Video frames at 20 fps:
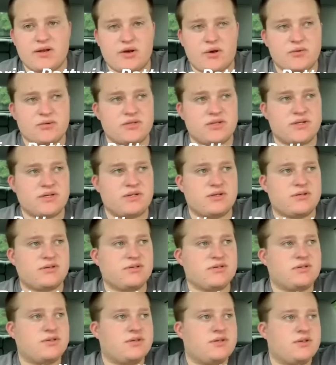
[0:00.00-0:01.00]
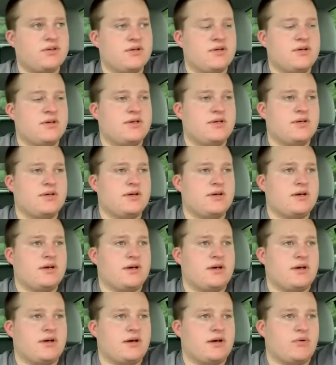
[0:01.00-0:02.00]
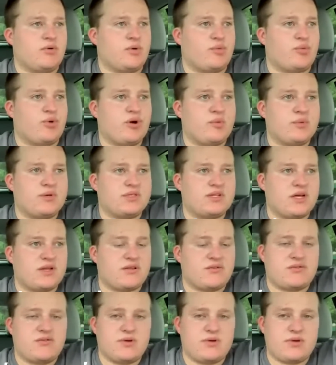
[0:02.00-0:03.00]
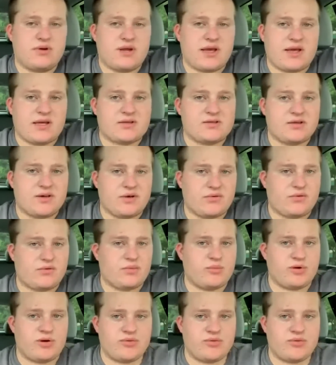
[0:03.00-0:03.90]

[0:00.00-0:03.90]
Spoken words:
getting hotels. We've pretty much got the food and gas covered,